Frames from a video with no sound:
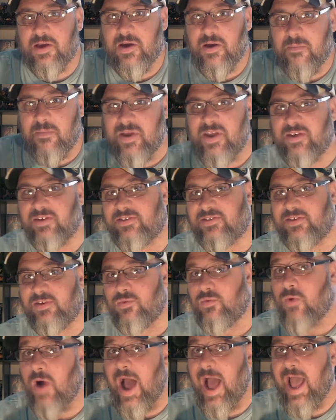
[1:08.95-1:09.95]
But you'll see
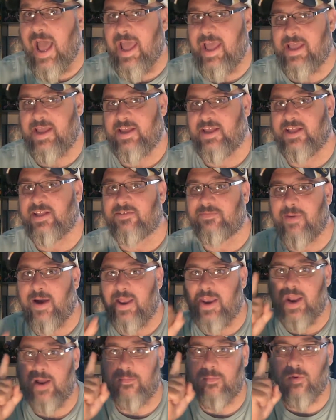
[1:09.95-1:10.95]
why. It's my
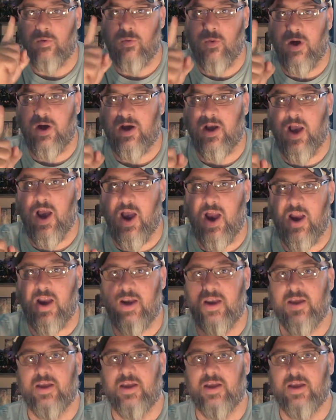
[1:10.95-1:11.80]
number 1 card.